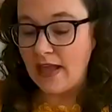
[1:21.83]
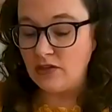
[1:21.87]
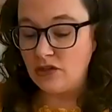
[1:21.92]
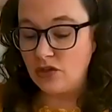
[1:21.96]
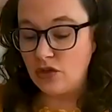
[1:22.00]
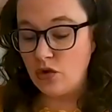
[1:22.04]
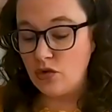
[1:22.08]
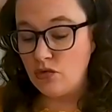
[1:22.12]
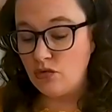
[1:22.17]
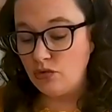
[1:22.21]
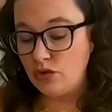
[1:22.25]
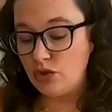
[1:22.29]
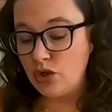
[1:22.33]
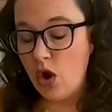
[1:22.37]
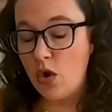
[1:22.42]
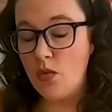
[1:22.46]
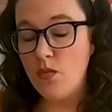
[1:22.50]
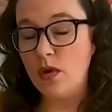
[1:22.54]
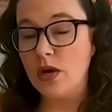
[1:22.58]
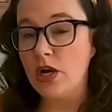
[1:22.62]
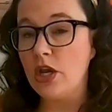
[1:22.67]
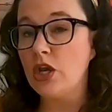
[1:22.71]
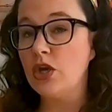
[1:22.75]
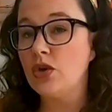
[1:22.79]
and so you don't
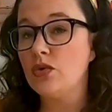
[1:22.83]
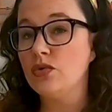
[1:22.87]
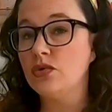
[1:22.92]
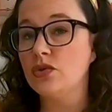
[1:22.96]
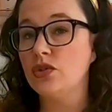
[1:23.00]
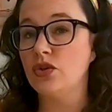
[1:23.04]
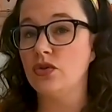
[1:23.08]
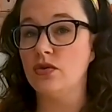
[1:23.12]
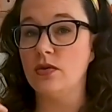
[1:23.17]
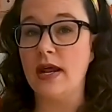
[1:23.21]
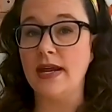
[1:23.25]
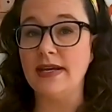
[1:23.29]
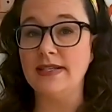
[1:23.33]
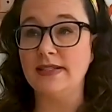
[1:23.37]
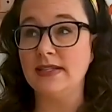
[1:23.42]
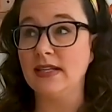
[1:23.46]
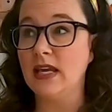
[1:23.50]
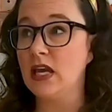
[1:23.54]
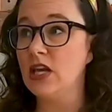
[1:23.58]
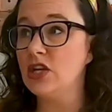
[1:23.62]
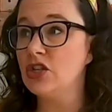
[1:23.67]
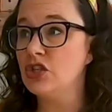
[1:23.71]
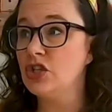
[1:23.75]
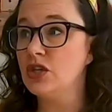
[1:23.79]
wanna use your nice
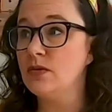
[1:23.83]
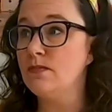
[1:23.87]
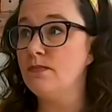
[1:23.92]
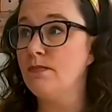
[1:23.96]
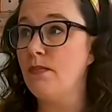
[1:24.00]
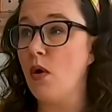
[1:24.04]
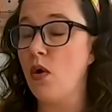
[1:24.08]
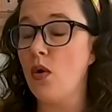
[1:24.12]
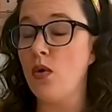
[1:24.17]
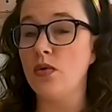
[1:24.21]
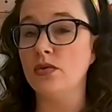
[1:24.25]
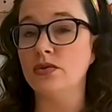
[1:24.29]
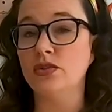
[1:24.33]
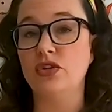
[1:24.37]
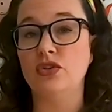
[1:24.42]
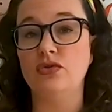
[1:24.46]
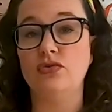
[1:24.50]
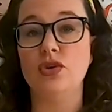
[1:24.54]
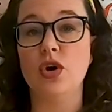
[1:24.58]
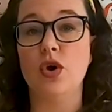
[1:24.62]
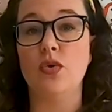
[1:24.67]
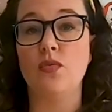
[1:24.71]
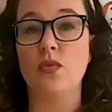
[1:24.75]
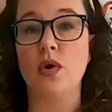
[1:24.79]
kitchen bowls, you
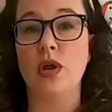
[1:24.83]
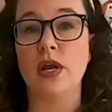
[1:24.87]
don't